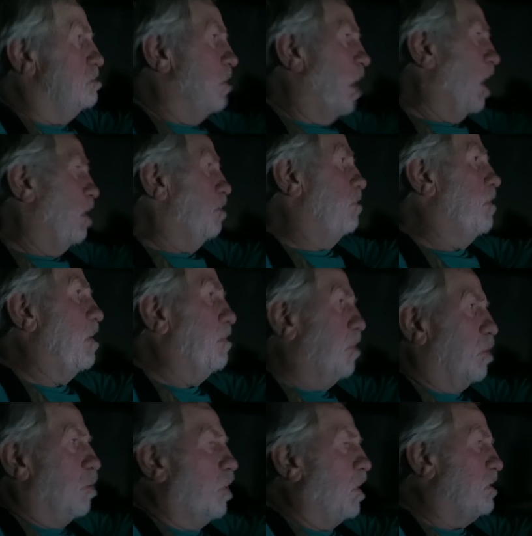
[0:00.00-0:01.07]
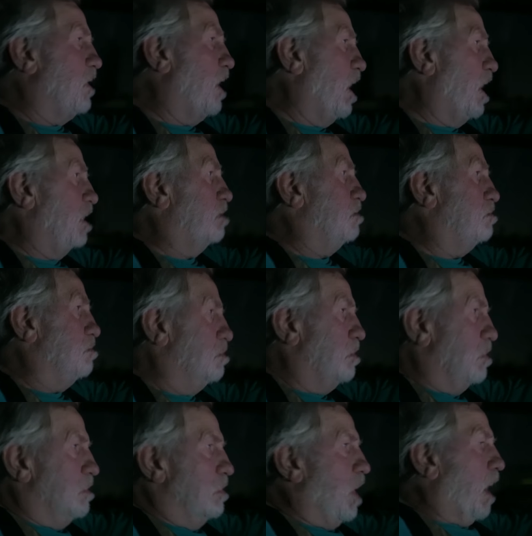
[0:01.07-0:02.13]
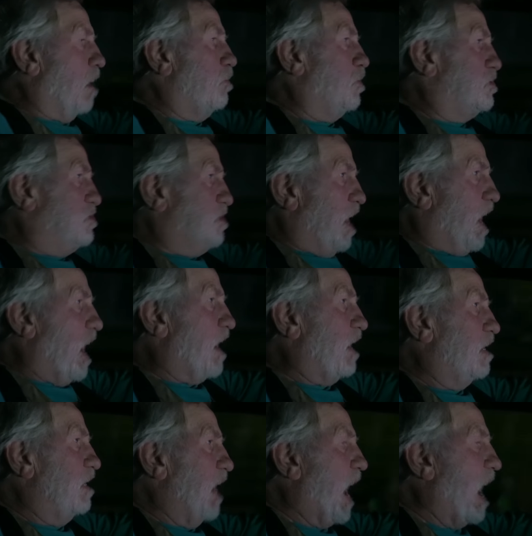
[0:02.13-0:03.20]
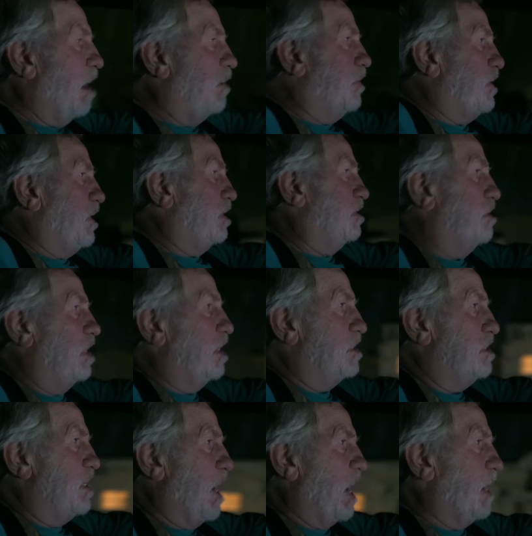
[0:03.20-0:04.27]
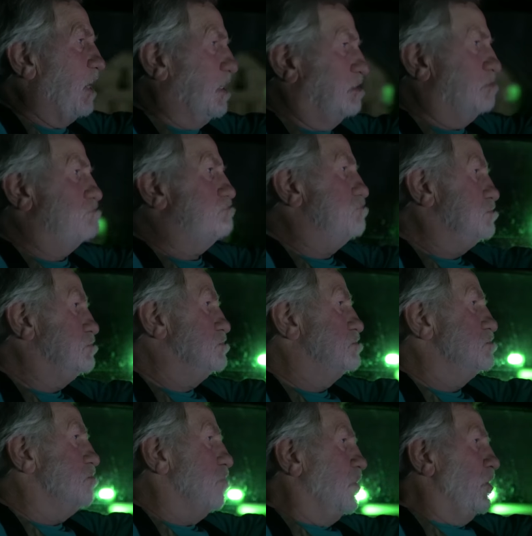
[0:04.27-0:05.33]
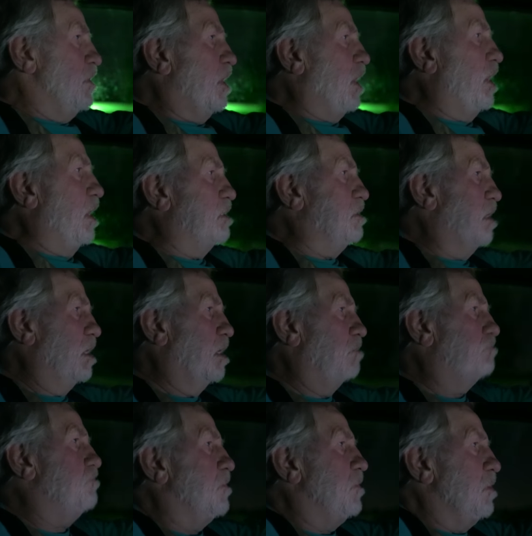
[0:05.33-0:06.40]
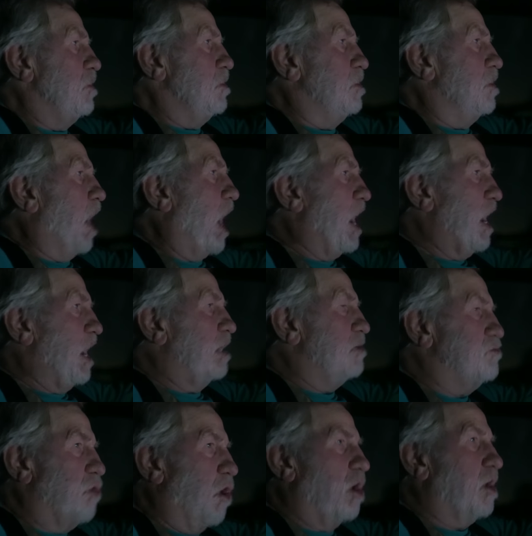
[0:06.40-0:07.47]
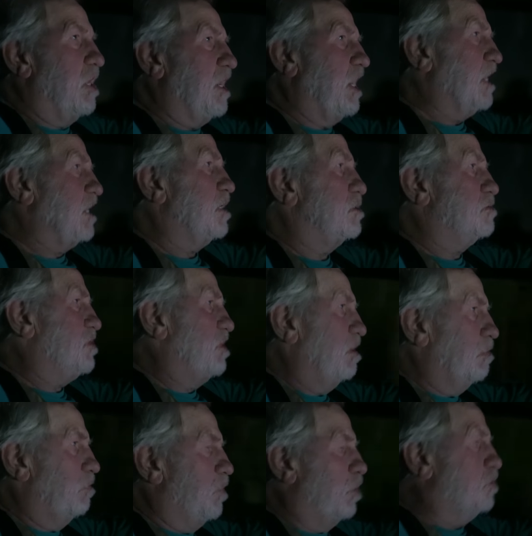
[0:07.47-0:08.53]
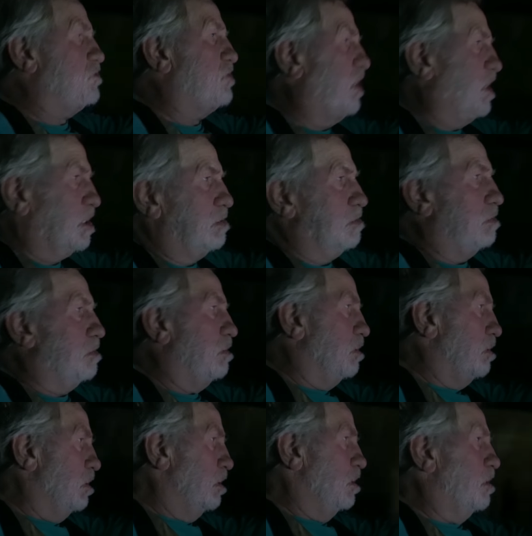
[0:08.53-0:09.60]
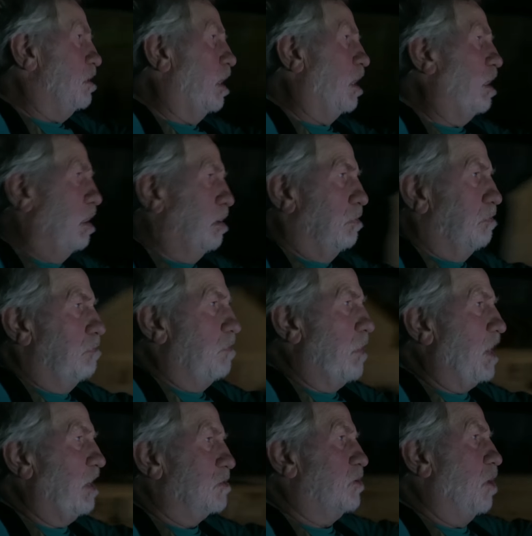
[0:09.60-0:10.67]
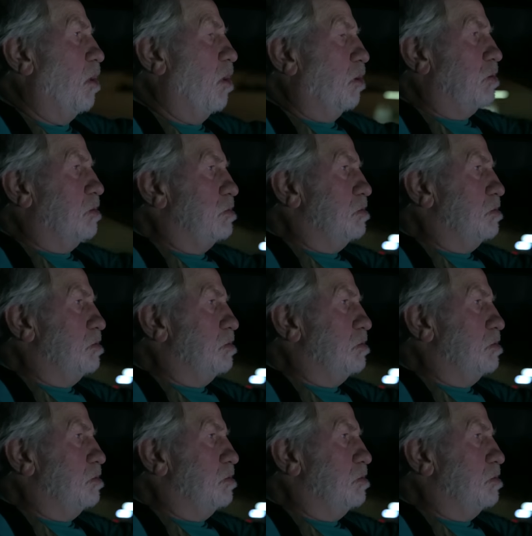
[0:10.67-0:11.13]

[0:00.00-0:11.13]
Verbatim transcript: uh, I remember one night I was at Howden, Indiana, and uh, I drawed an English and a blue tick uh, male dog